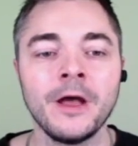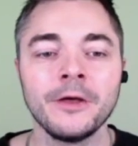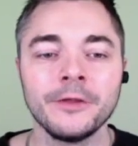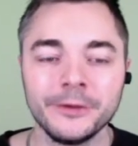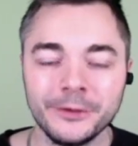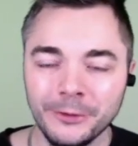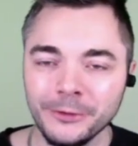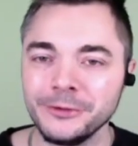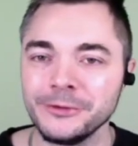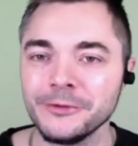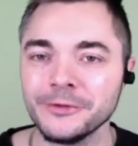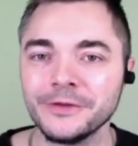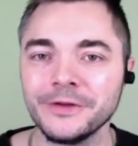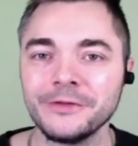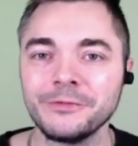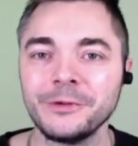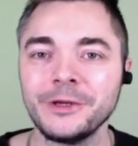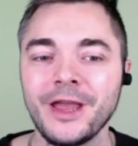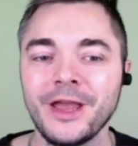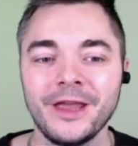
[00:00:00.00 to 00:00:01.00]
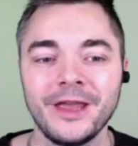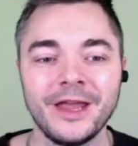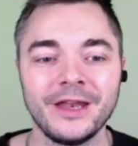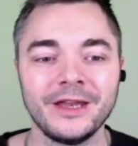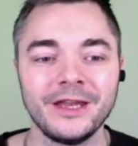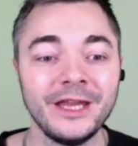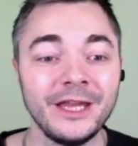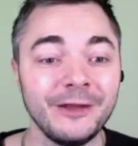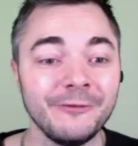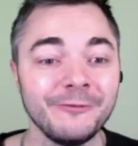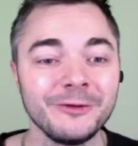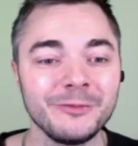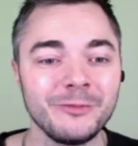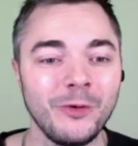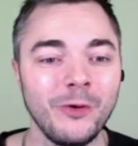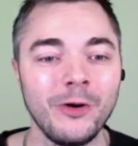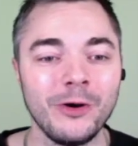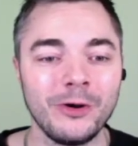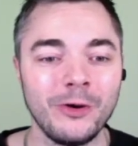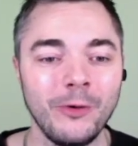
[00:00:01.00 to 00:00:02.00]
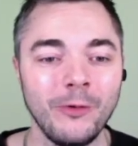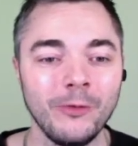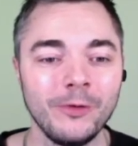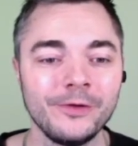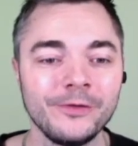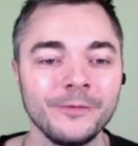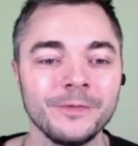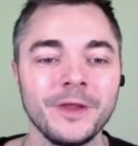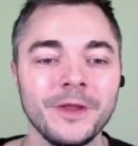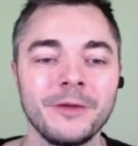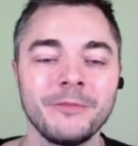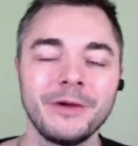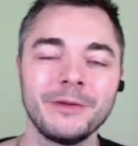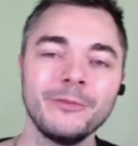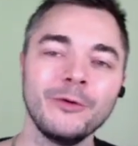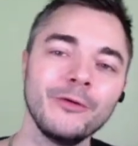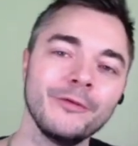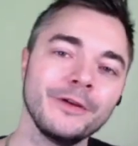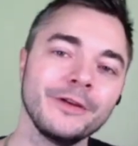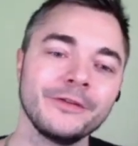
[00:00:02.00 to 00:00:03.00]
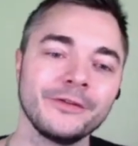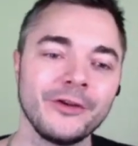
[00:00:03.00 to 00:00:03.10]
The good news is we get even more gold by moving.